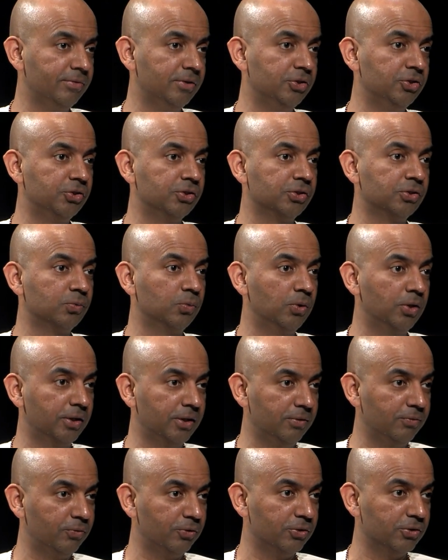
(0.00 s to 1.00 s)
than just
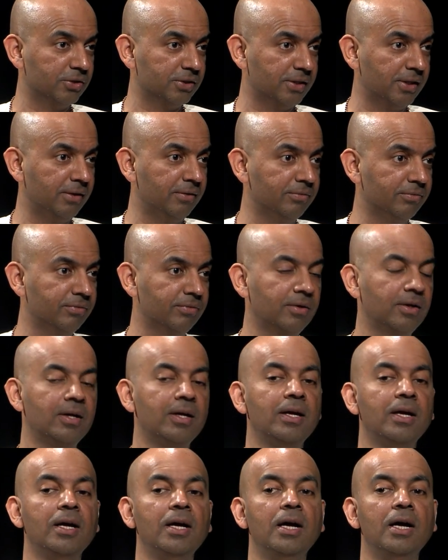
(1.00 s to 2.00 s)
working for yourself,
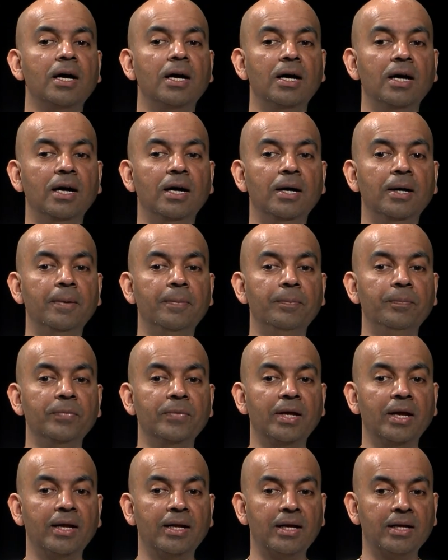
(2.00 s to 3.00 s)

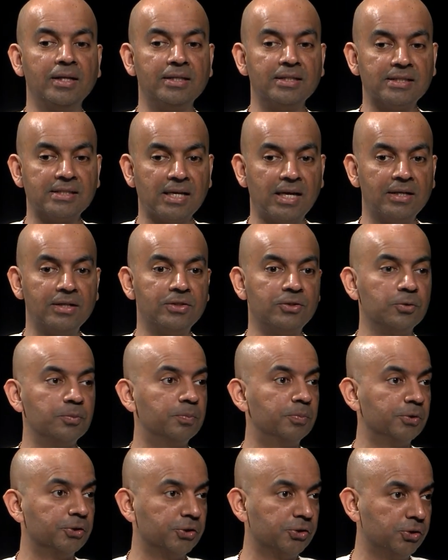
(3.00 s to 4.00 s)
and I decided to
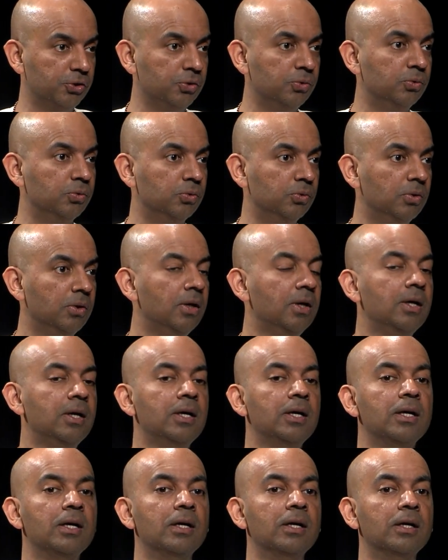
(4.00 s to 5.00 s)
pursue
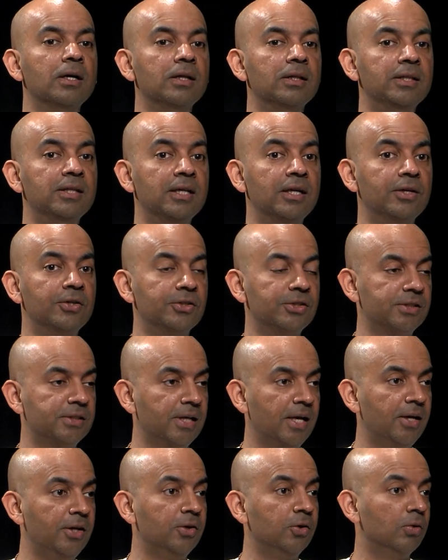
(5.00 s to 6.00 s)
the
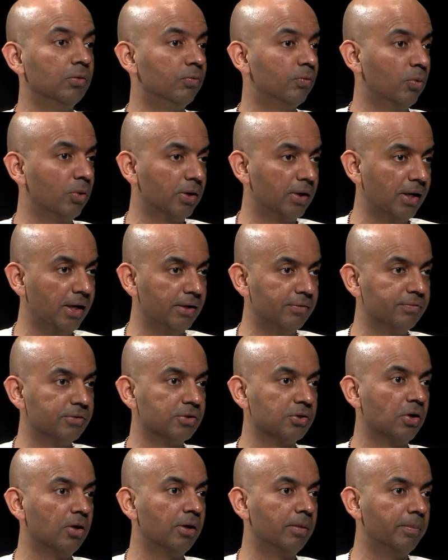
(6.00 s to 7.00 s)
understanding of what life is
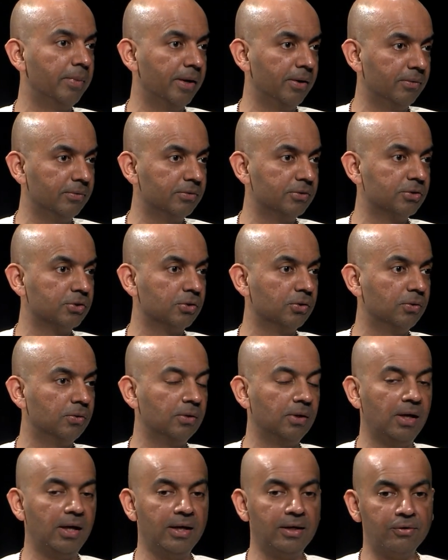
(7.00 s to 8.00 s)
all about.
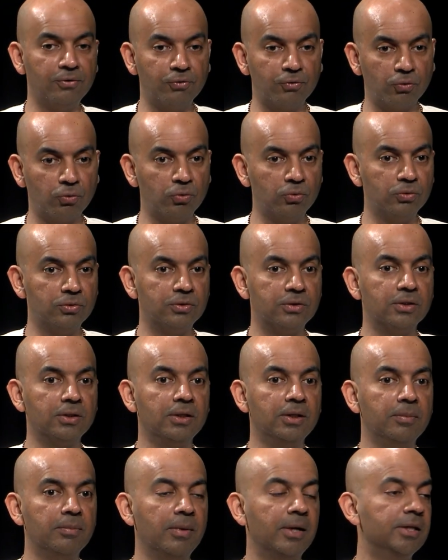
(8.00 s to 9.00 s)
So I enrolled
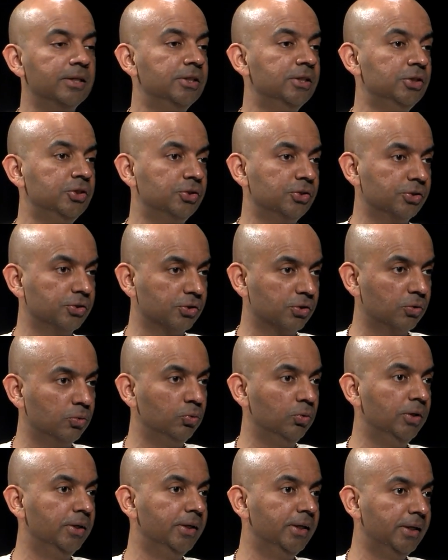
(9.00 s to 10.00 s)
in my teacher's
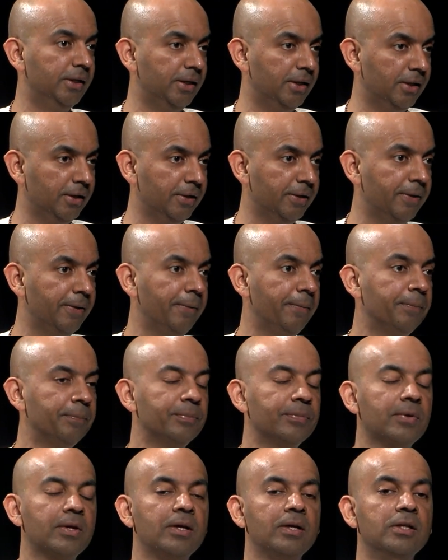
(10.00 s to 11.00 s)
school in India.
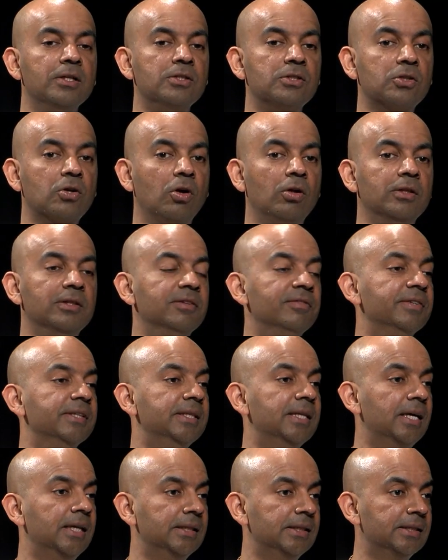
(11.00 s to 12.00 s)
It's called the
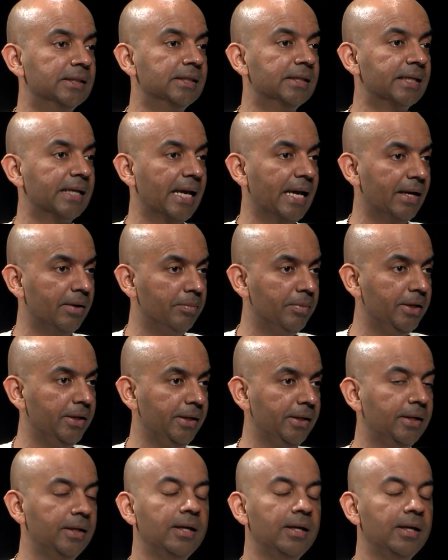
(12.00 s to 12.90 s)
Vedanta Academy,